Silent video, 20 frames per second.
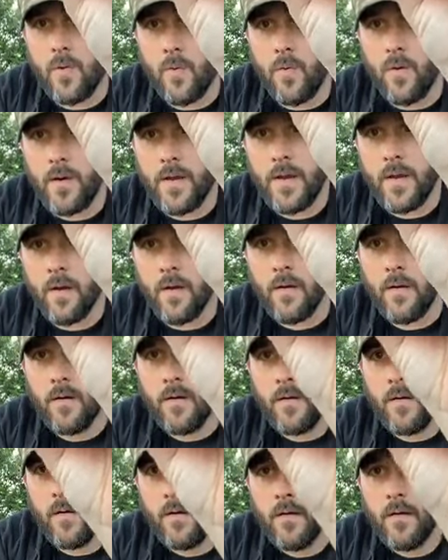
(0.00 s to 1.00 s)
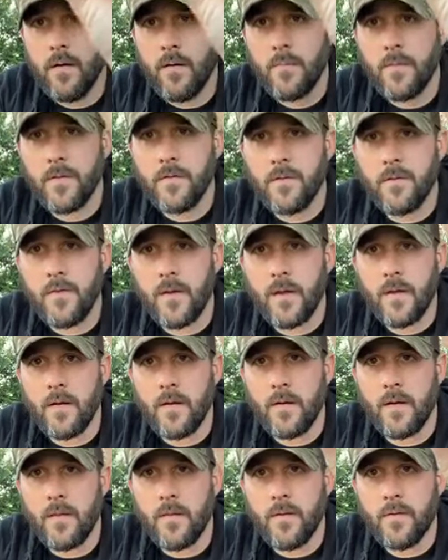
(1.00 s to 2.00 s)
core here. Let's see if I can get
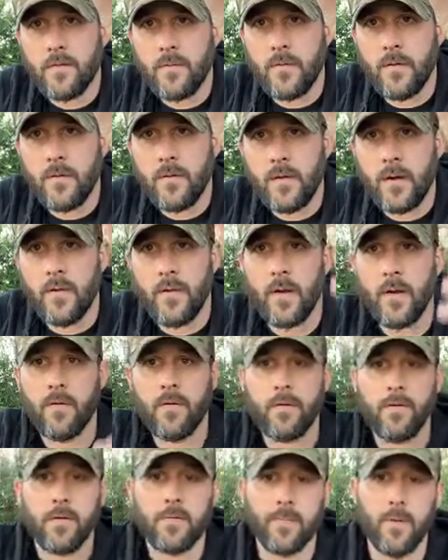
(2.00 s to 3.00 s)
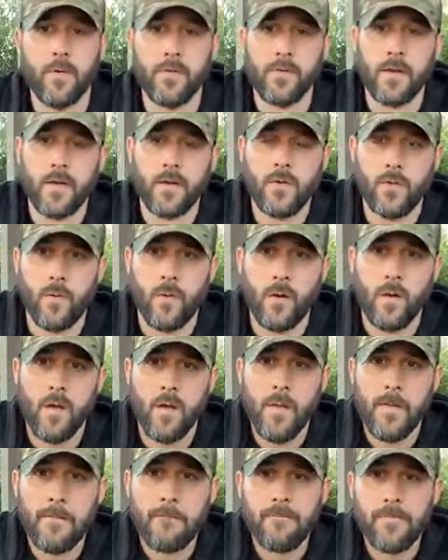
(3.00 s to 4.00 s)
it on this one. There we go. It's exposed lead core.
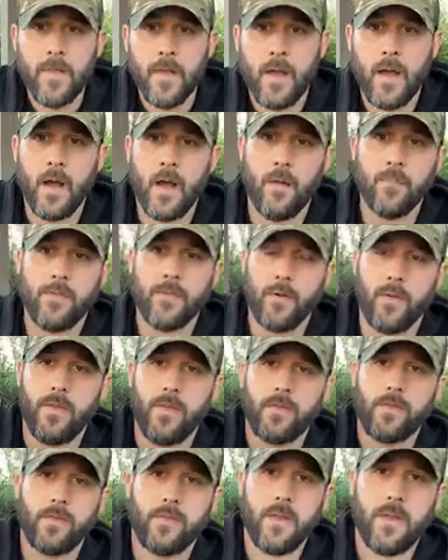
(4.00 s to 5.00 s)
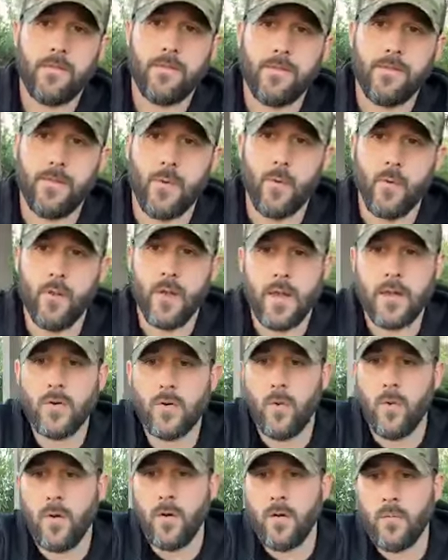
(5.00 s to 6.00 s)
Um, so this is a full lead
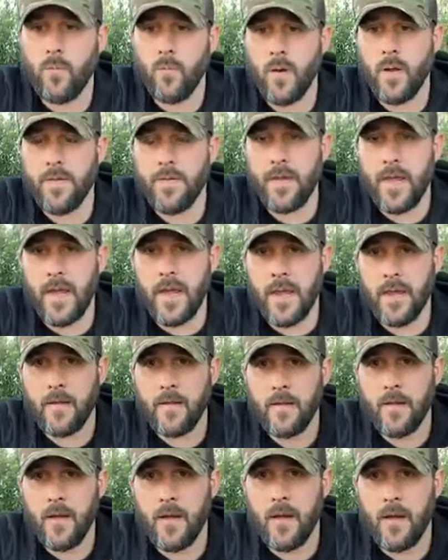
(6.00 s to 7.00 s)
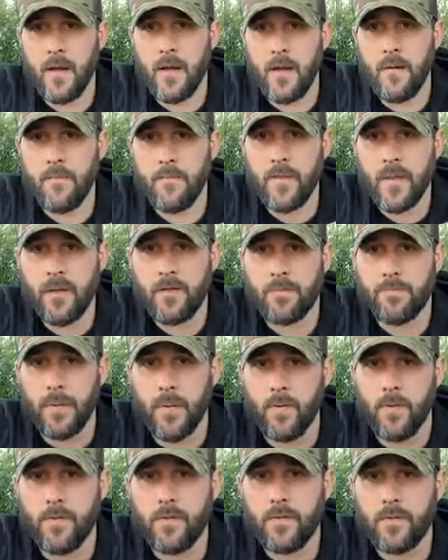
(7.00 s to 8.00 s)
core with a uh,
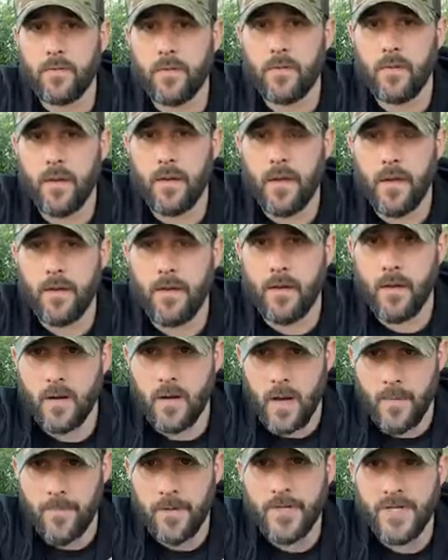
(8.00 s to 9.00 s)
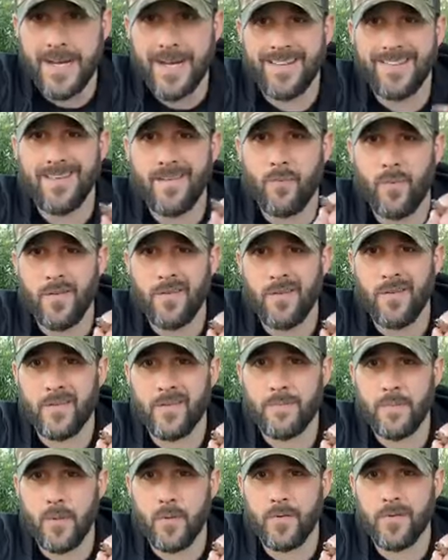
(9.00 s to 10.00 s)
exposed and uh, copper jacketed with an
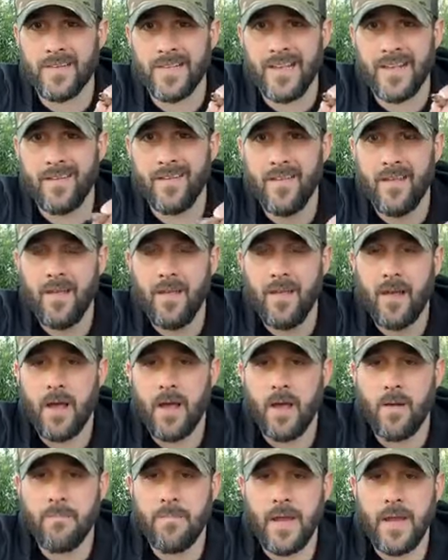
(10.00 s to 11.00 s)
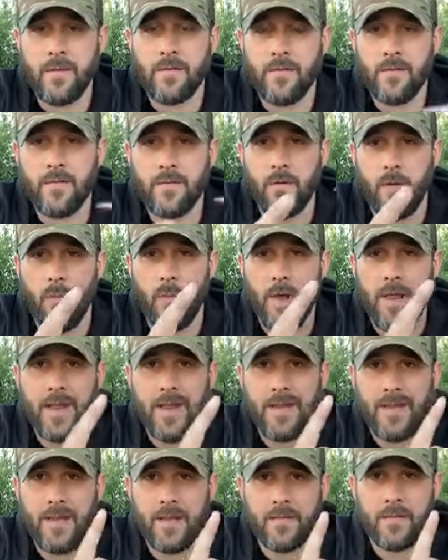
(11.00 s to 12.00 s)
exposed lead uh, base. So when
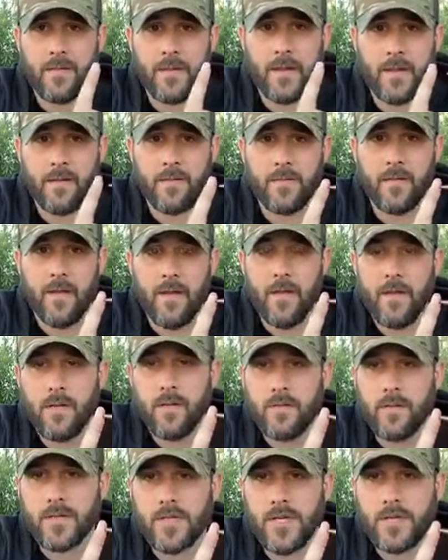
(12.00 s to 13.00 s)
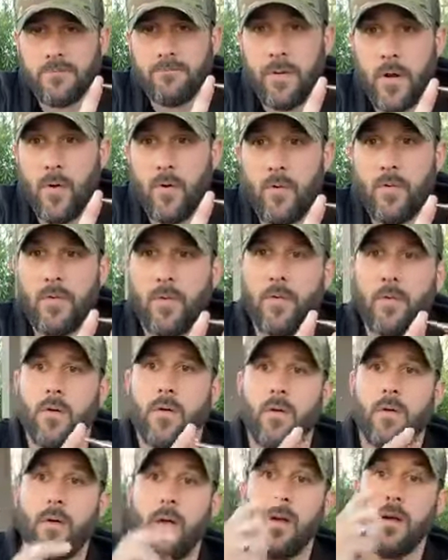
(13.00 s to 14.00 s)
it hits things such as bone
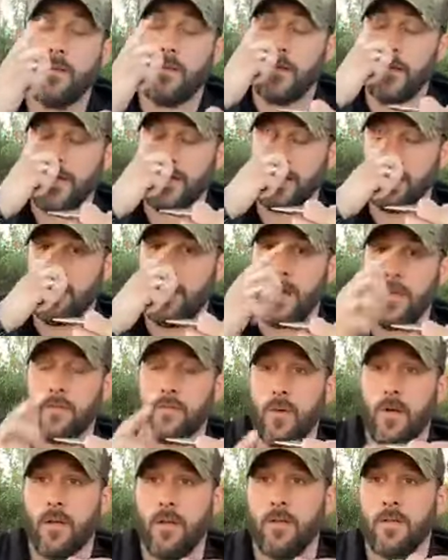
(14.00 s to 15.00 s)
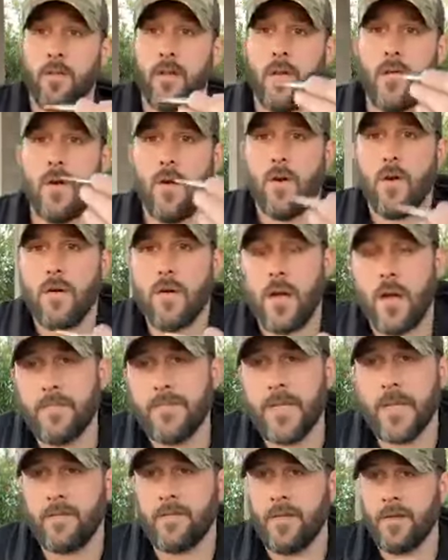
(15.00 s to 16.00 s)
or uh, tissue, as well as hard
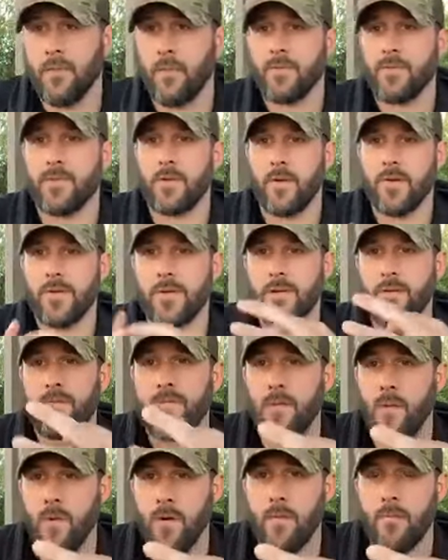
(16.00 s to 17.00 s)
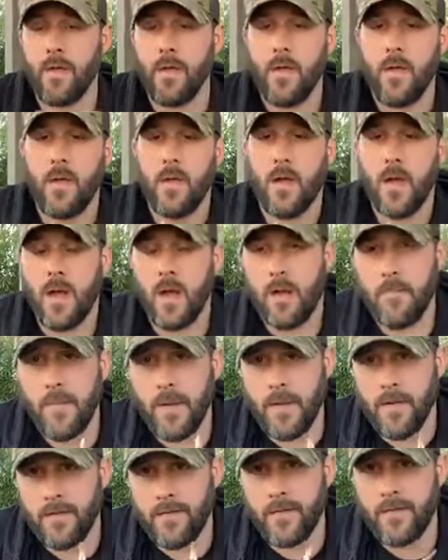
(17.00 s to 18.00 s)
objects, it will start to deform. Um,
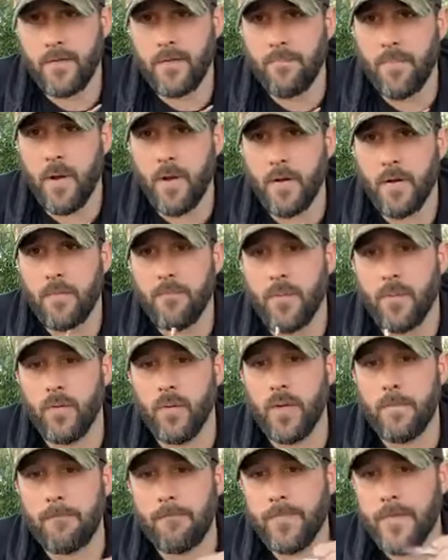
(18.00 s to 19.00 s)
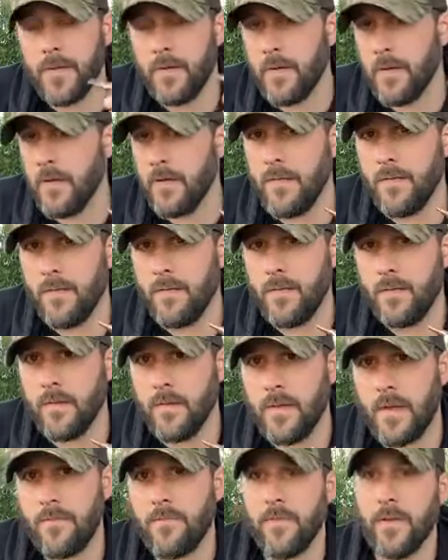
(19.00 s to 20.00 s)
this is a bonded bullet. The,
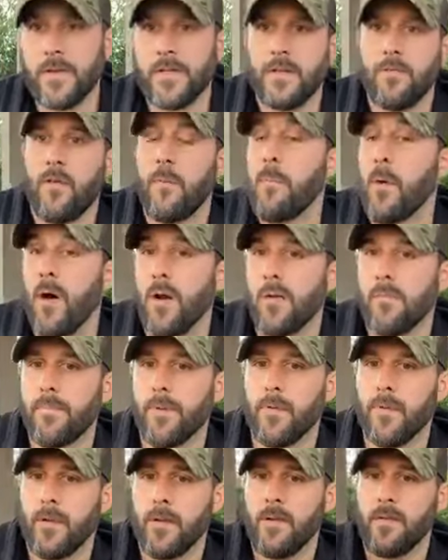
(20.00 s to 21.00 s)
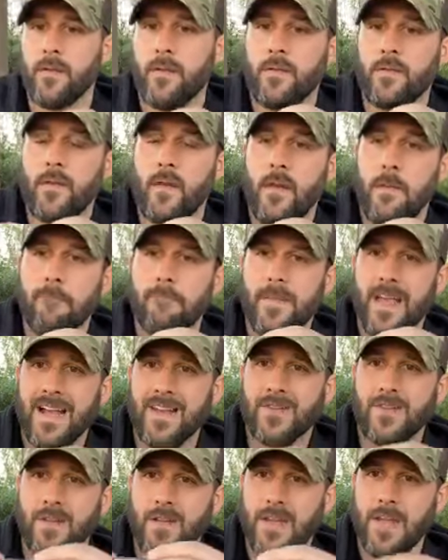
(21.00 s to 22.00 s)
the definition of a bonded bullet is it's
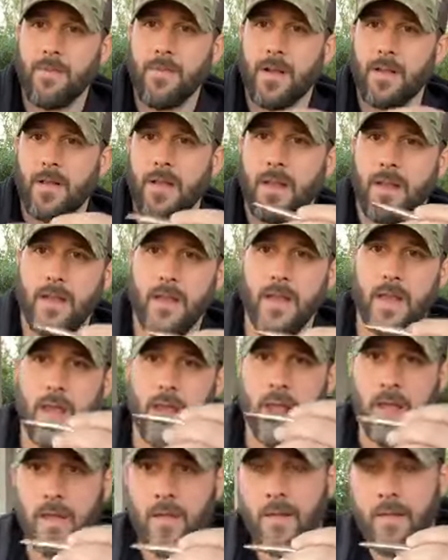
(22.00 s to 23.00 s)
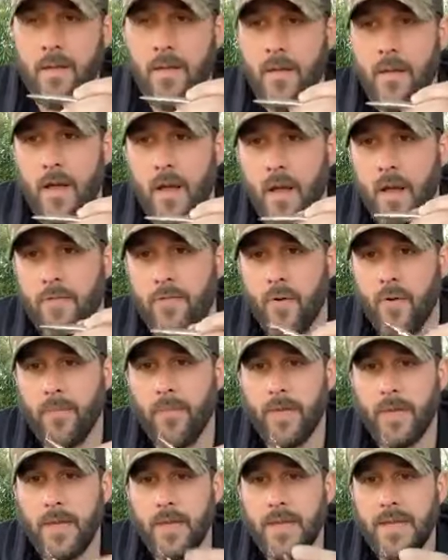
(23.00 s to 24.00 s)
actually chemically and, and uh,
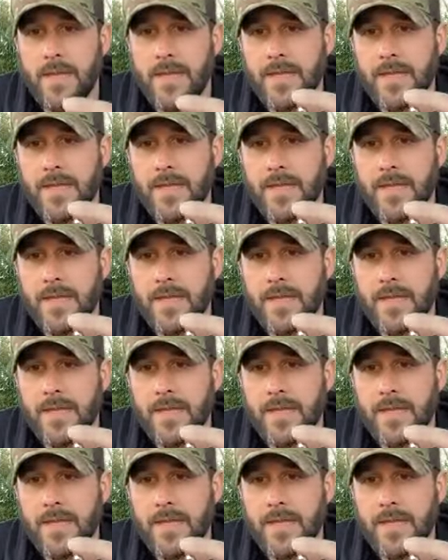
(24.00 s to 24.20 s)
thermally